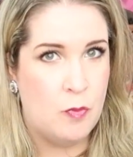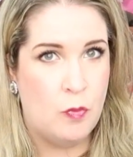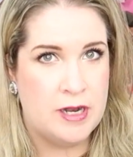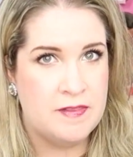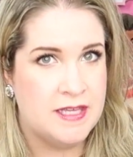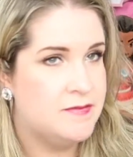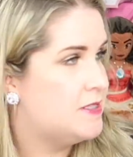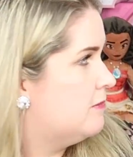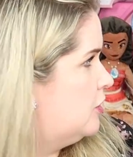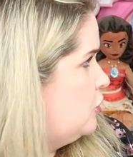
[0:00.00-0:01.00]
one of the gifts
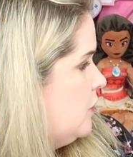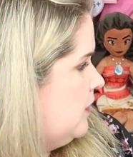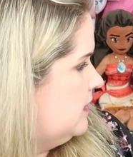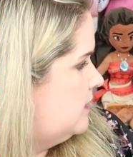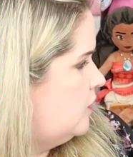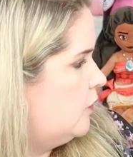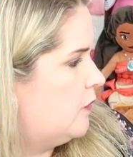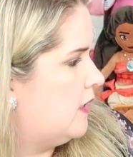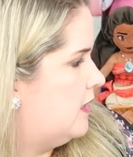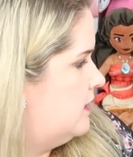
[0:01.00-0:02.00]
that I'm going to show you guys
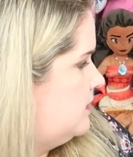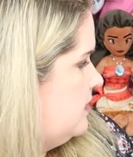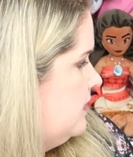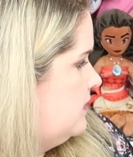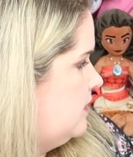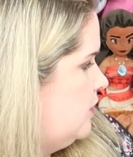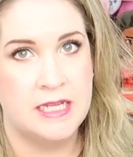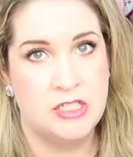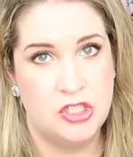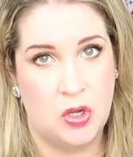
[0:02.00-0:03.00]
soon is this
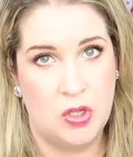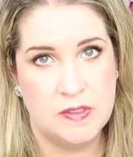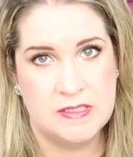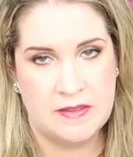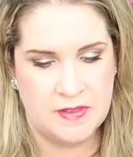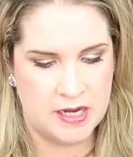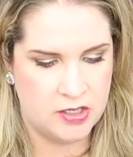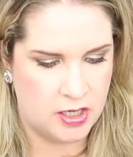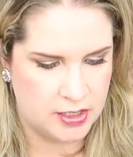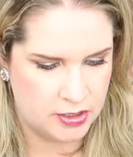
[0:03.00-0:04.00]
like doll set that I
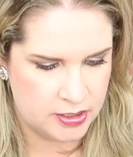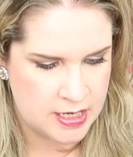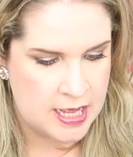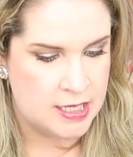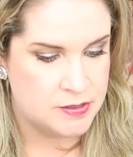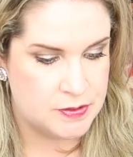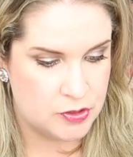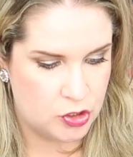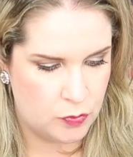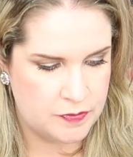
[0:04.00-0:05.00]
got her. So
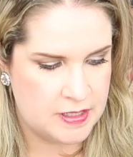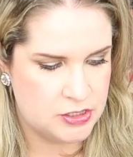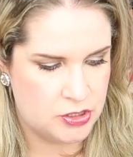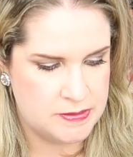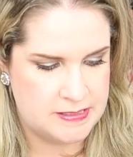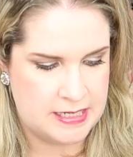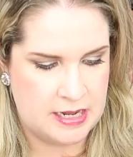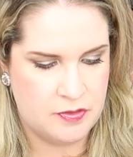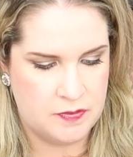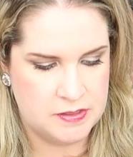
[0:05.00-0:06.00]
to go with that doll set,
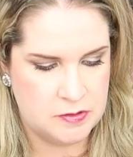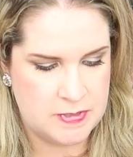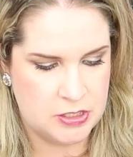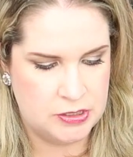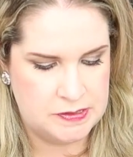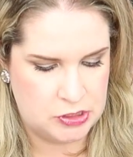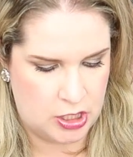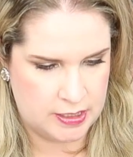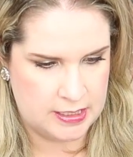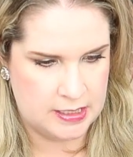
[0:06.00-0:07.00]
I thought this would be a good
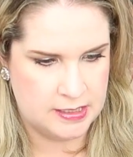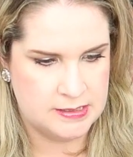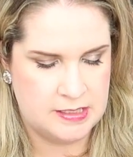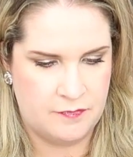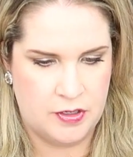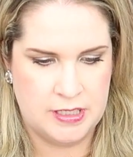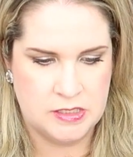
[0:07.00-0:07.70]
stocking stuffer, and